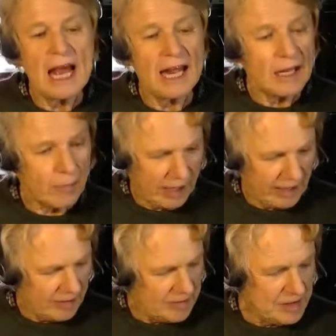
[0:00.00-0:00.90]

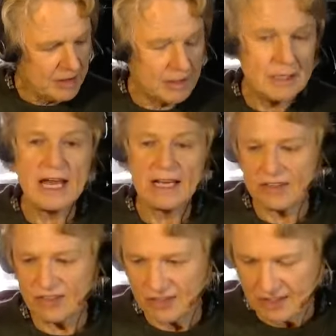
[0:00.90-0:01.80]
Anyway, the
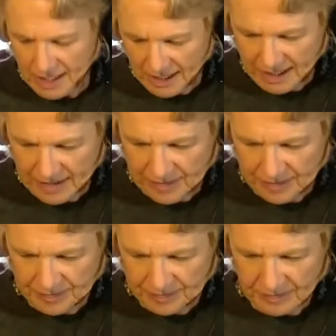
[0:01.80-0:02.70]
next day,
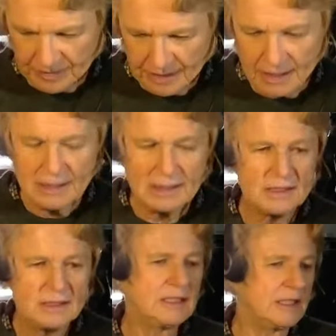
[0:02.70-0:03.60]

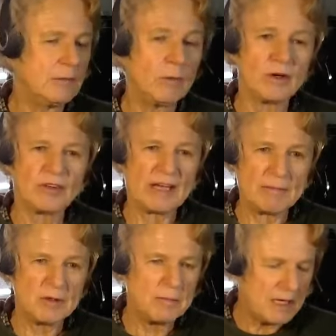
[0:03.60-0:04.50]
she
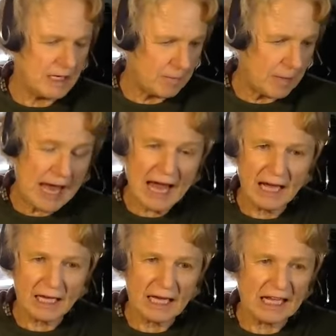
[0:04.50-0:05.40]
WhatsApped me
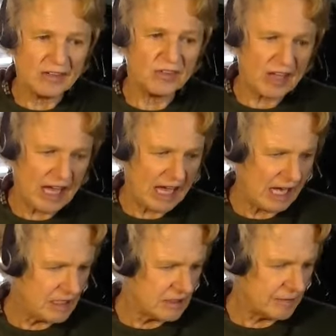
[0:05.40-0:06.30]
back and
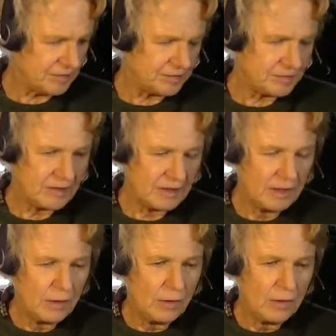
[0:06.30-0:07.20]
said,
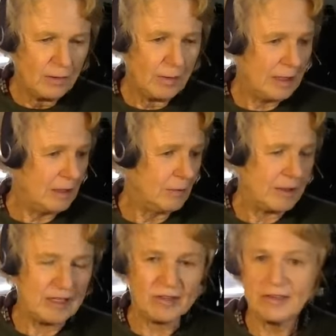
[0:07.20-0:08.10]
well,
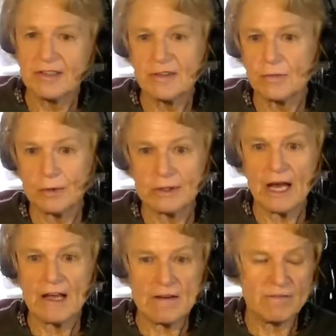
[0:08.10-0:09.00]
Louise, this is what
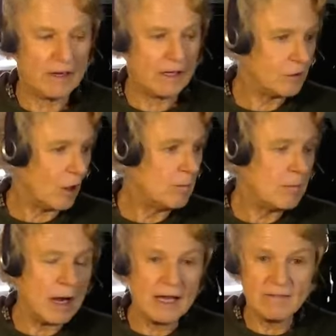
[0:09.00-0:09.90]
I have found
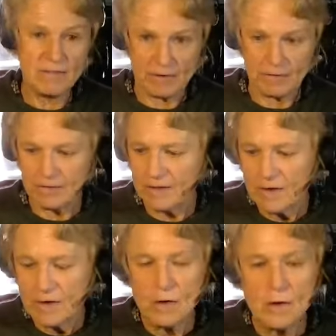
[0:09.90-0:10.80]
on my phone
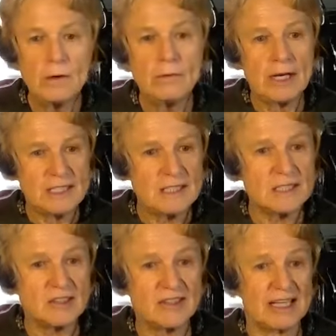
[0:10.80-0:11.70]
ready
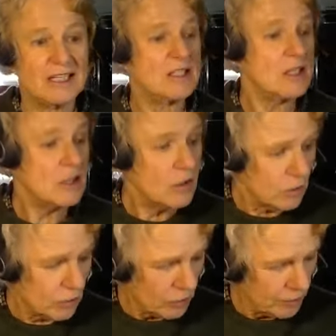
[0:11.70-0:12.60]
to send to you.